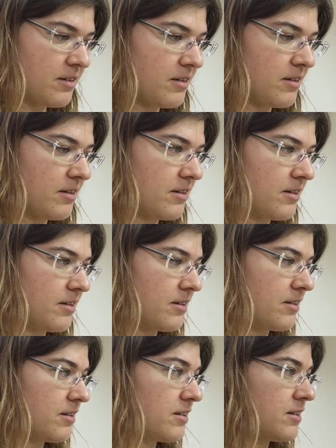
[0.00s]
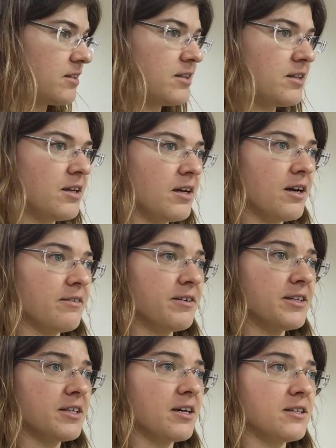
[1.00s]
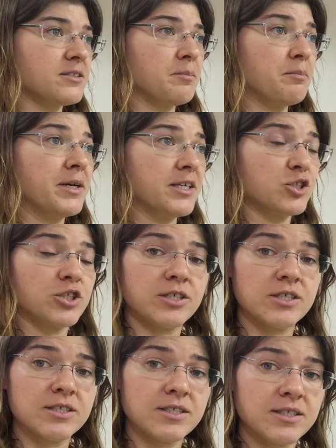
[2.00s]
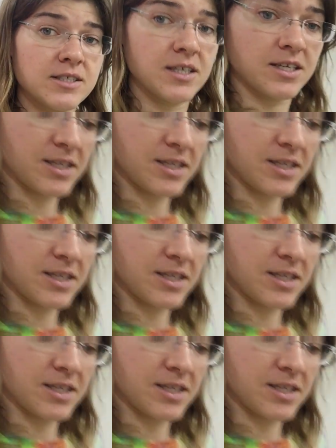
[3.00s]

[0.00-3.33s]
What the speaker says: I finally got some pictures.